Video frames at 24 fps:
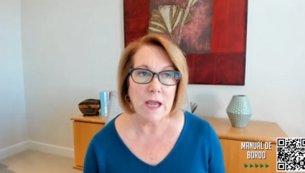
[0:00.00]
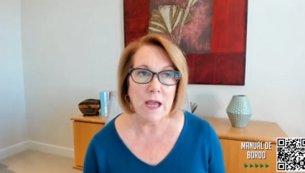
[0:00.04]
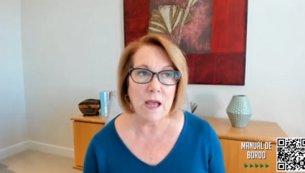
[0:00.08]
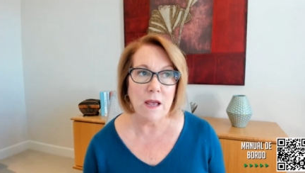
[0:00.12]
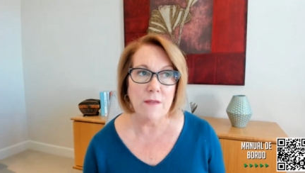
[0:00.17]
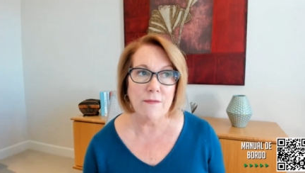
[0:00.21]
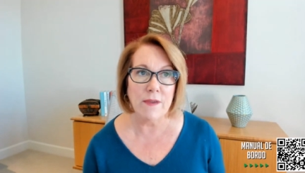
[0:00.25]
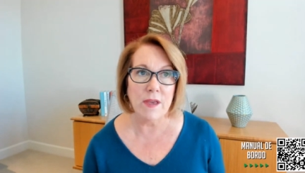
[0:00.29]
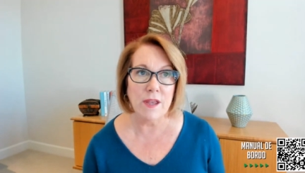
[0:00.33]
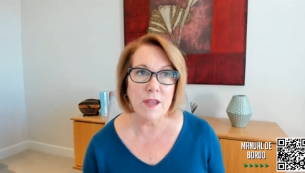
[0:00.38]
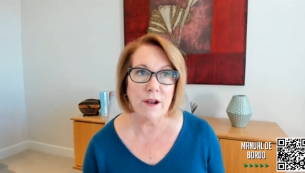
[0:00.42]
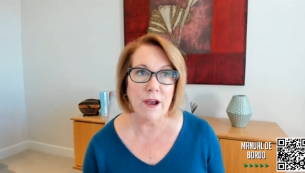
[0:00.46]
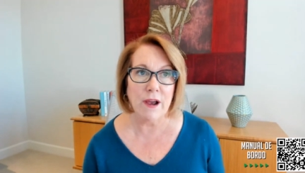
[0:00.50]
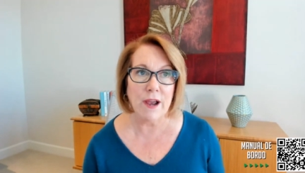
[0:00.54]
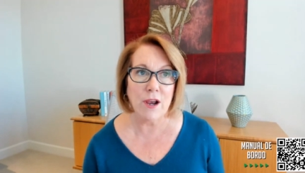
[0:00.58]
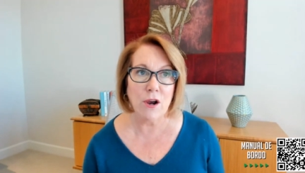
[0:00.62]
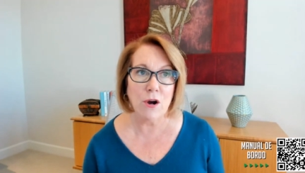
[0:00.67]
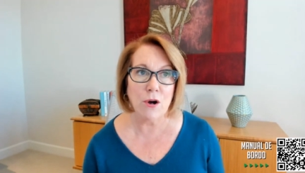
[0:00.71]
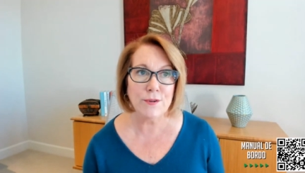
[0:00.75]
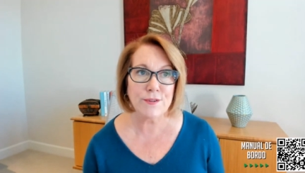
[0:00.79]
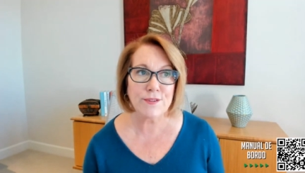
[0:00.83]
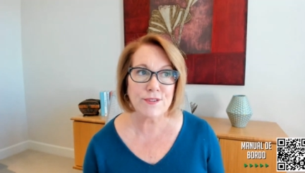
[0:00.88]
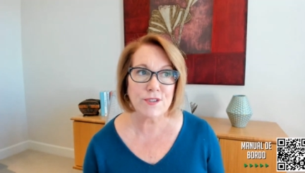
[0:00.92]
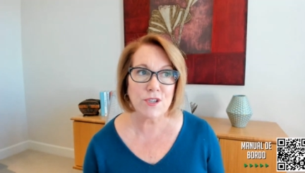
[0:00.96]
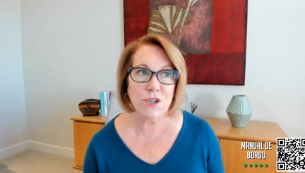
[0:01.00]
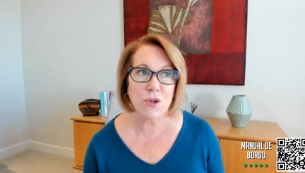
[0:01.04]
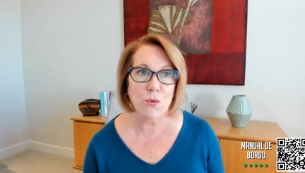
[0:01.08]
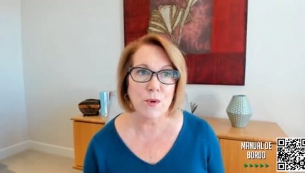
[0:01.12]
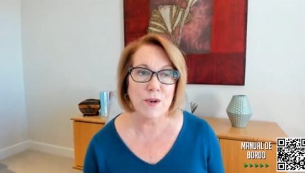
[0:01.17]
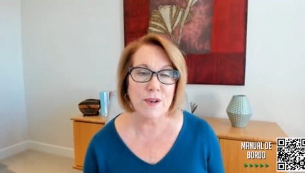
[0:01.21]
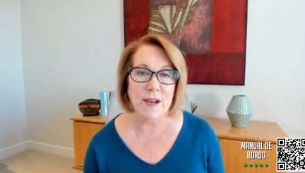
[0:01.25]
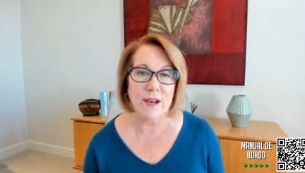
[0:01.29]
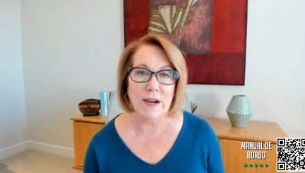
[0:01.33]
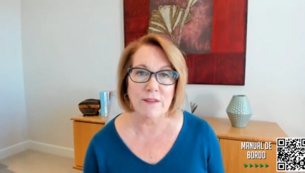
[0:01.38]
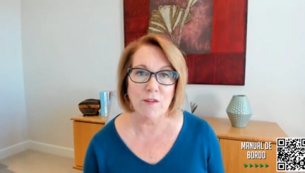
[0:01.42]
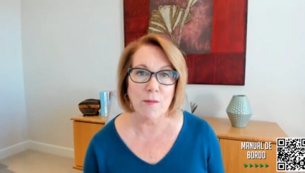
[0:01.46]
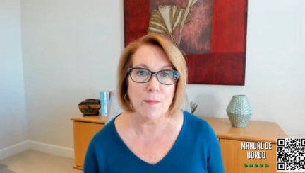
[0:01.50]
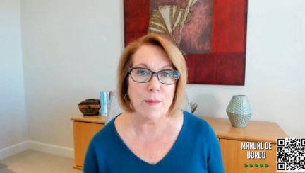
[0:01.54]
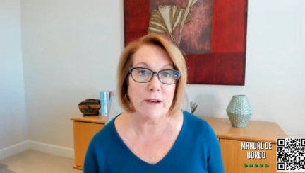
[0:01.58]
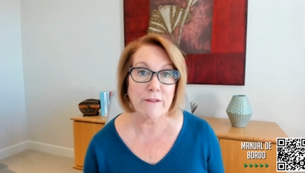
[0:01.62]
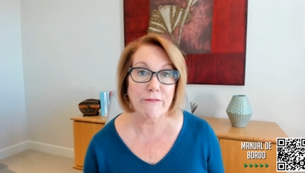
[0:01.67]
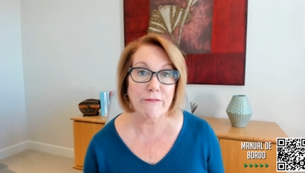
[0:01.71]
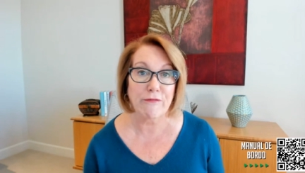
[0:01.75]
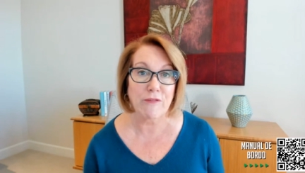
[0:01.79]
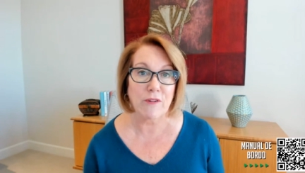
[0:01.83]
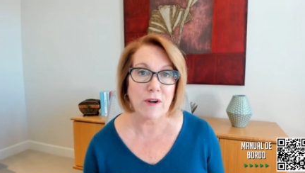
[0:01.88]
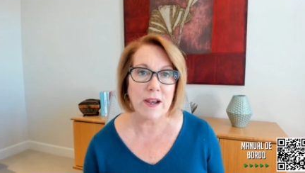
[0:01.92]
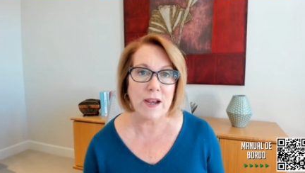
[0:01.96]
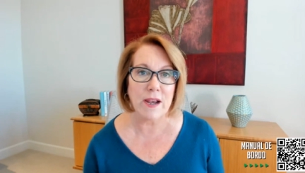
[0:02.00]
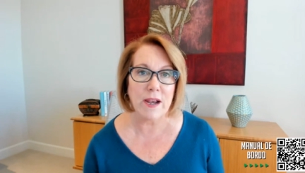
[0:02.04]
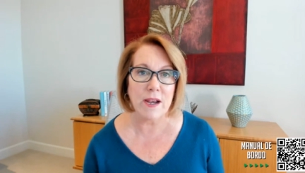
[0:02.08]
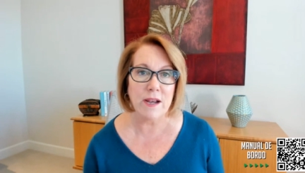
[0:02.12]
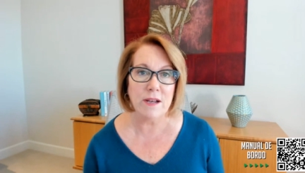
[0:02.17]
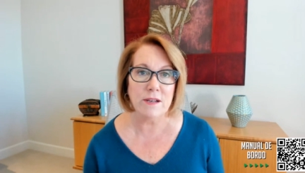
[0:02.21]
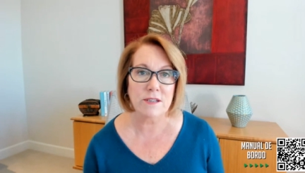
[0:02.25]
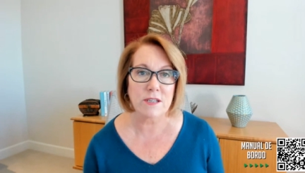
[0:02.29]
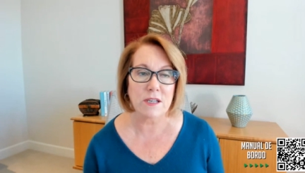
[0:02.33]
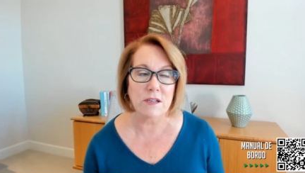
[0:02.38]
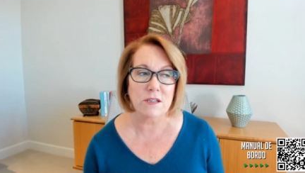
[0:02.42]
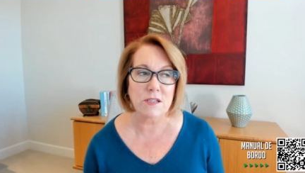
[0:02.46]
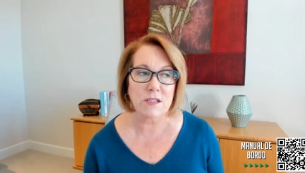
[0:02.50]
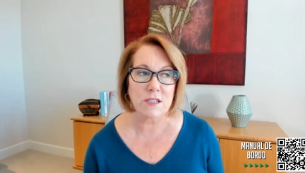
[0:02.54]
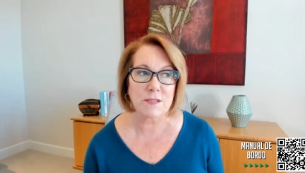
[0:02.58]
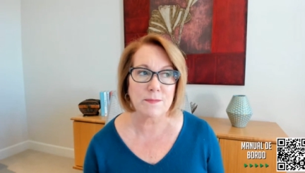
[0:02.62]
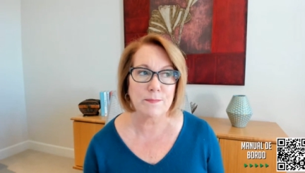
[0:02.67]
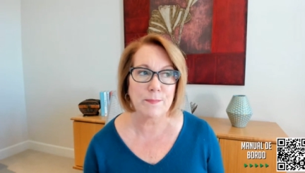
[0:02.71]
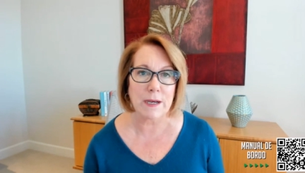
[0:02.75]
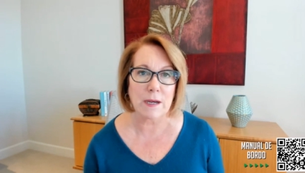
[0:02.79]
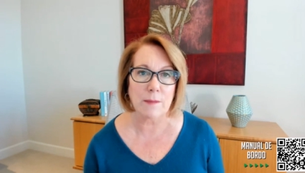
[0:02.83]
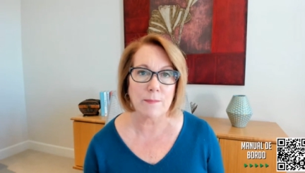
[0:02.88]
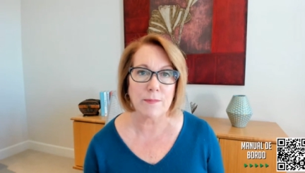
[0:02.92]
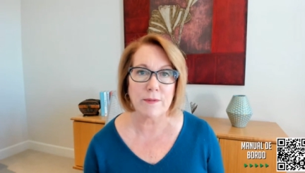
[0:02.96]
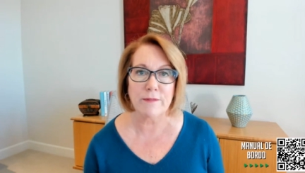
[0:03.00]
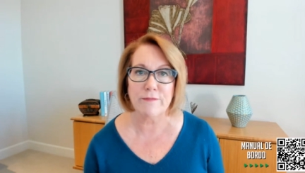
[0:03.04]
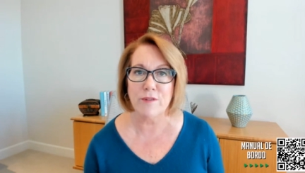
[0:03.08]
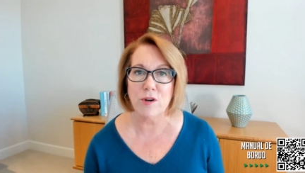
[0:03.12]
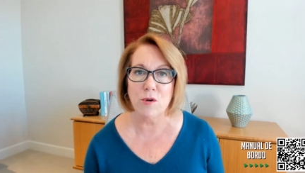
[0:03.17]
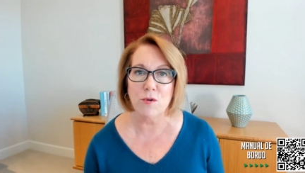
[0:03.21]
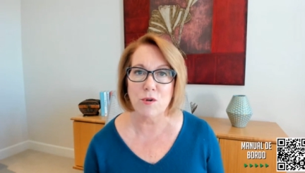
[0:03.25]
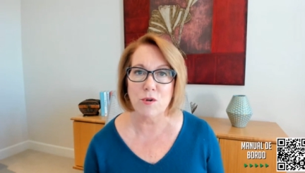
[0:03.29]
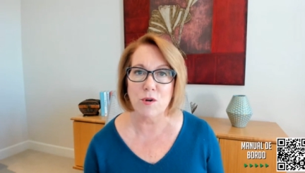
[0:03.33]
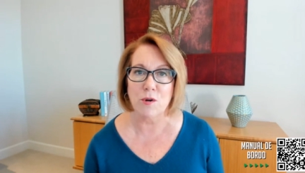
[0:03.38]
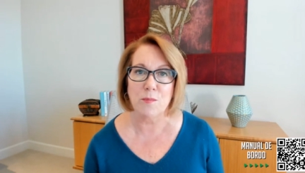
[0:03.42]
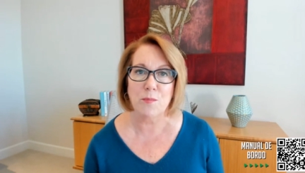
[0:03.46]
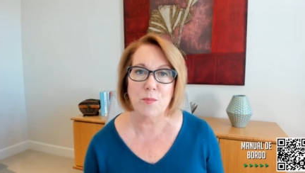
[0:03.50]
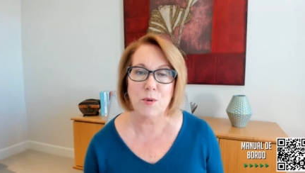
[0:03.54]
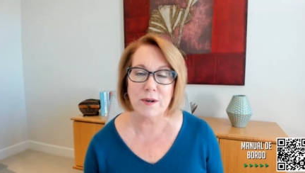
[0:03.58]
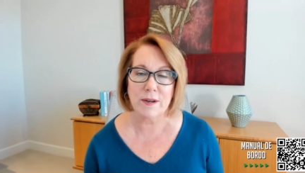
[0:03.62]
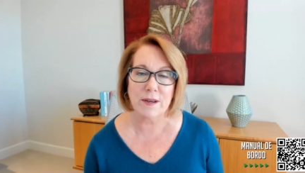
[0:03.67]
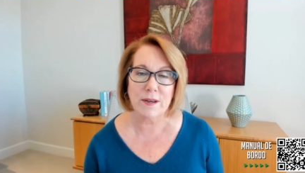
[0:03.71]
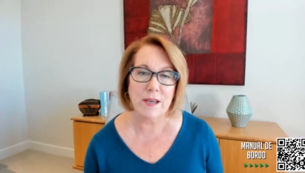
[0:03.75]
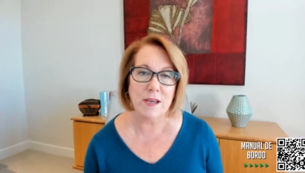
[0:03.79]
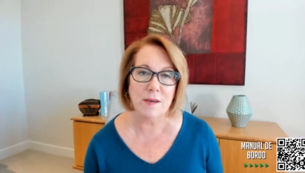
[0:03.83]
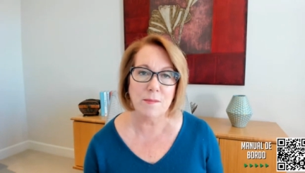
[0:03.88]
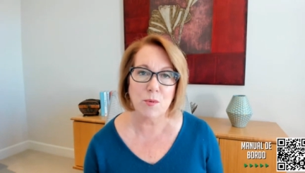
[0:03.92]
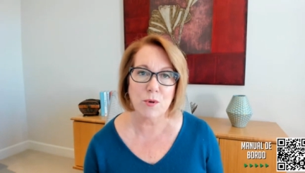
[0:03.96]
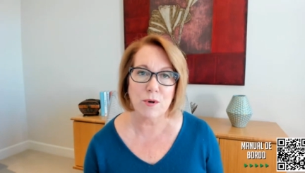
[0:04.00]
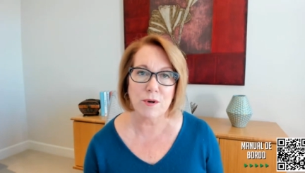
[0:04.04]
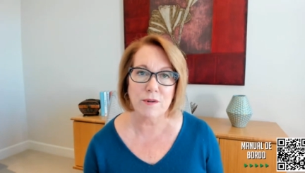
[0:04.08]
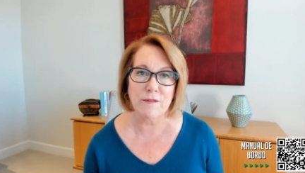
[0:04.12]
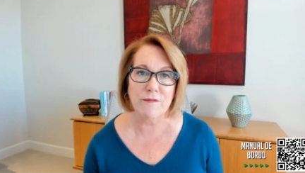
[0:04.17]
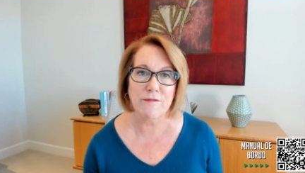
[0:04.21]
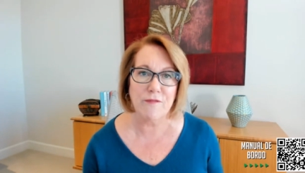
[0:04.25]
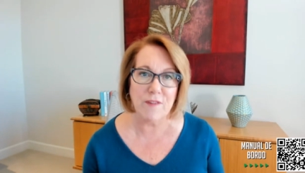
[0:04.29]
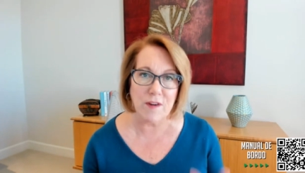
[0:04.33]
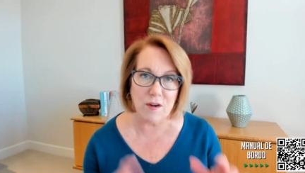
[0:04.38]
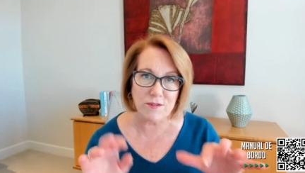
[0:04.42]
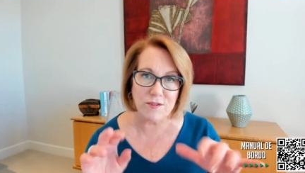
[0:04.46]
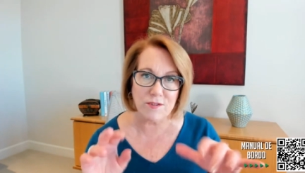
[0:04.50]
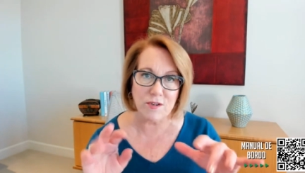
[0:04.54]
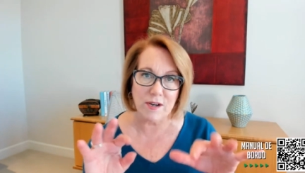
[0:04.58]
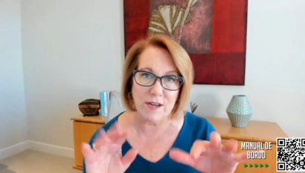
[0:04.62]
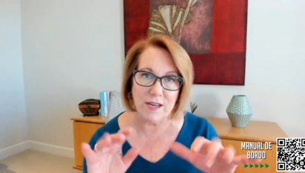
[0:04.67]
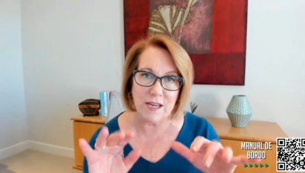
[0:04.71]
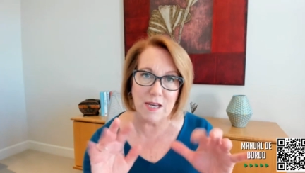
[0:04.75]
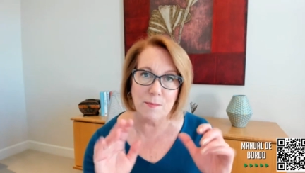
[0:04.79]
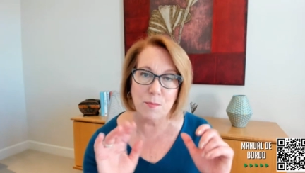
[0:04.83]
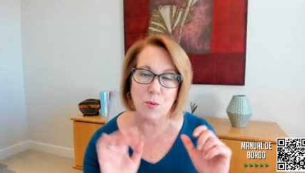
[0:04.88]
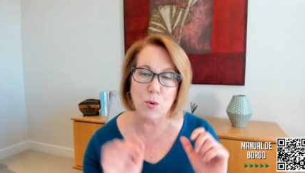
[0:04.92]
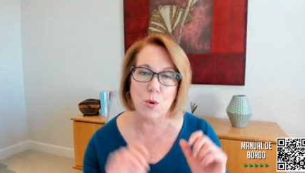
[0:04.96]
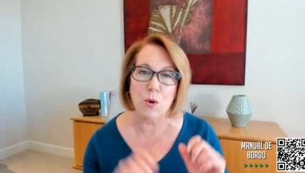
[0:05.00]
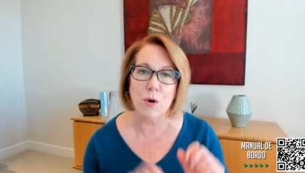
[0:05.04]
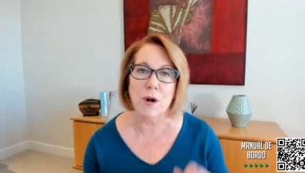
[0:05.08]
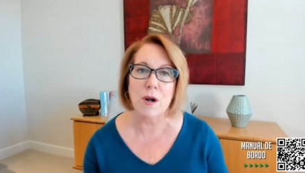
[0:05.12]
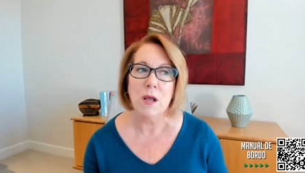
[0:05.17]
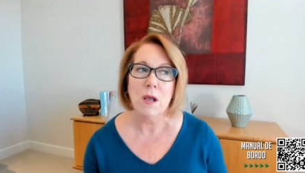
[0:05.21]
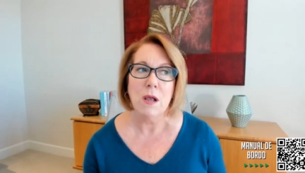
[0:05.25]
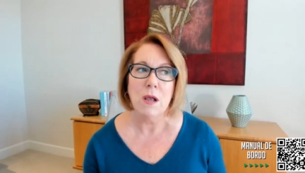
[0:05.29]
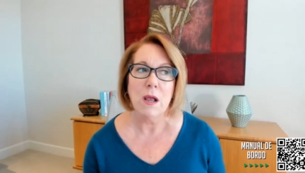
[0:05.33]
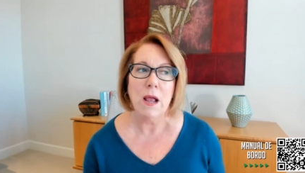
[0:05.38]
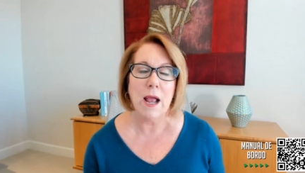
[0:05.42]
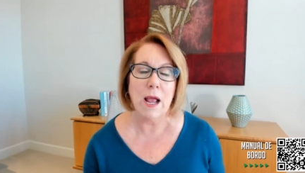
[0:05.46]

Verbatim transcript: And then I also would never be afraid to just pick up the phone or put keyboard, fingers on keyboard,